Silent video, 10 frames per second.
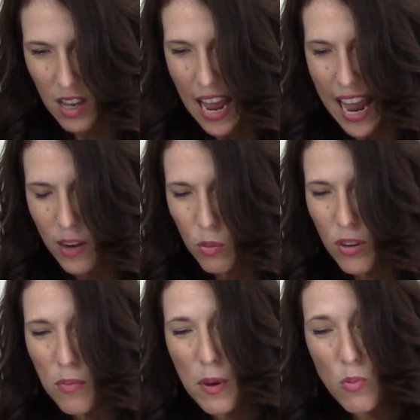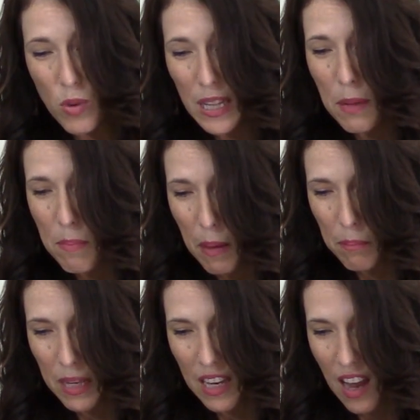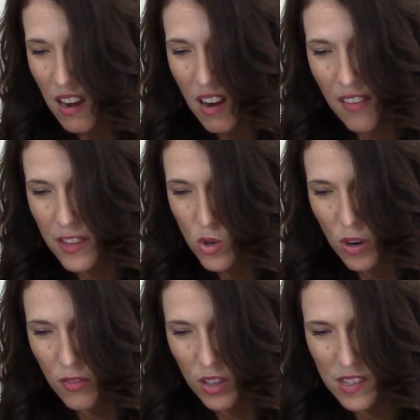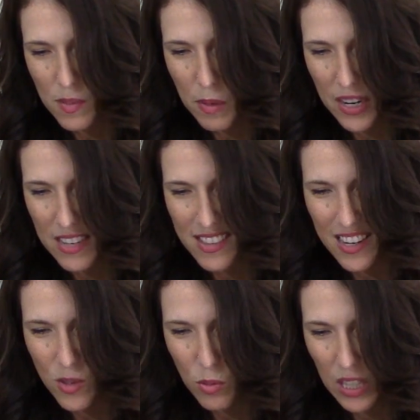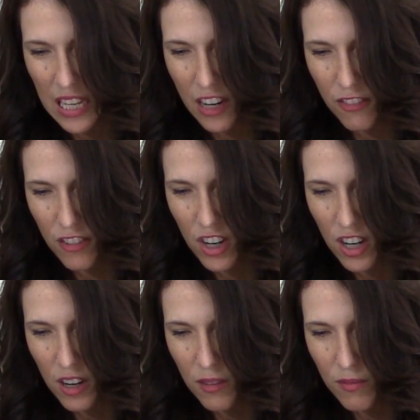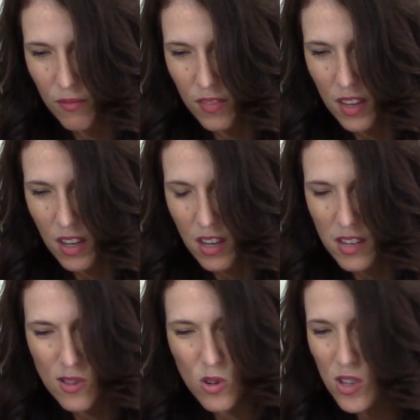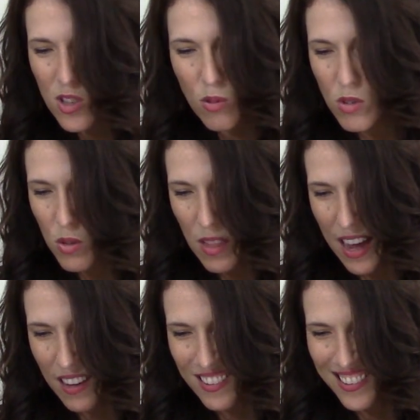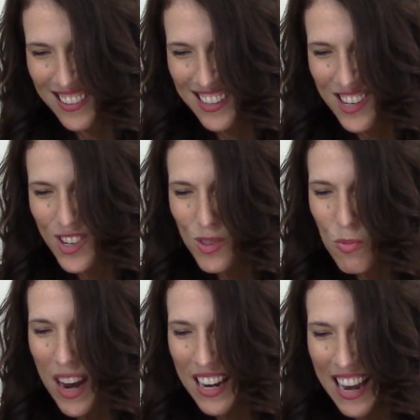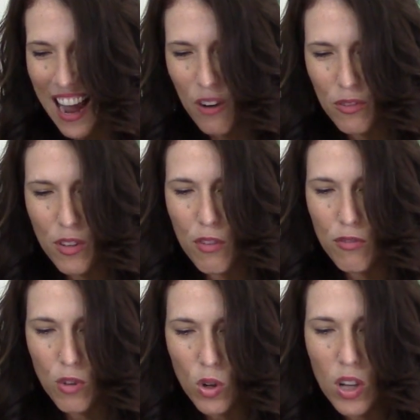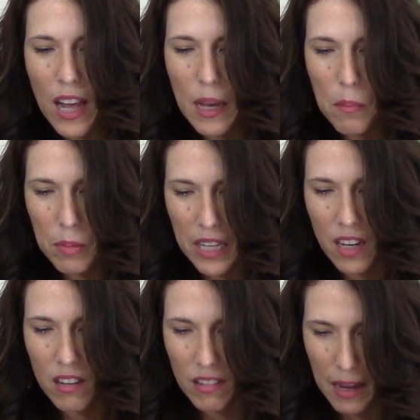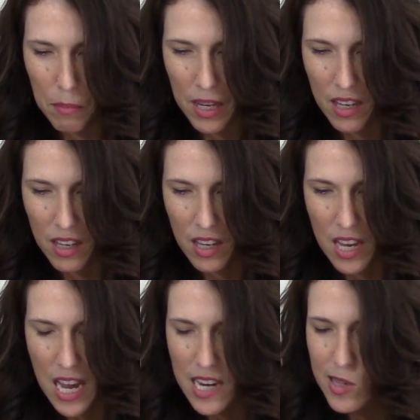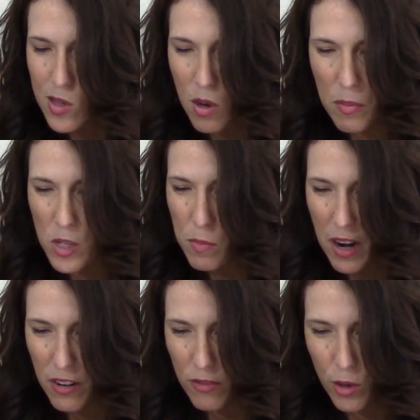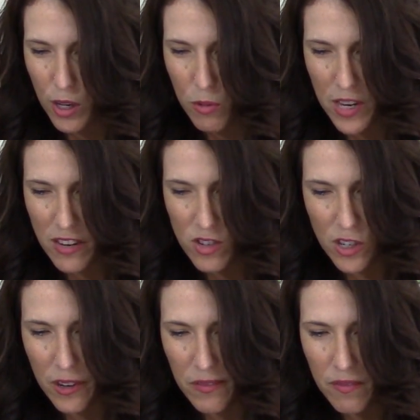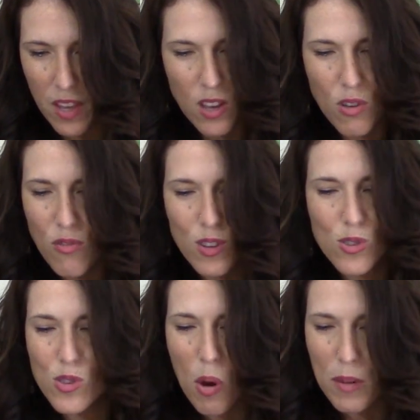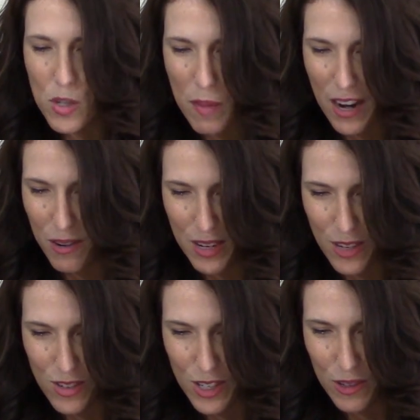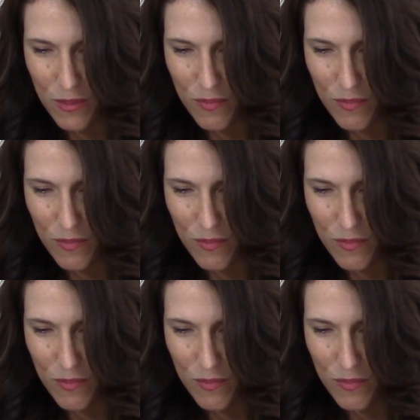And it would have been really bumpy and not the joyful experience that is really here for her. So just don't do that. Just wait it out for the full and complete alignment. It is so much better for you when you do. You feel so much better when you do.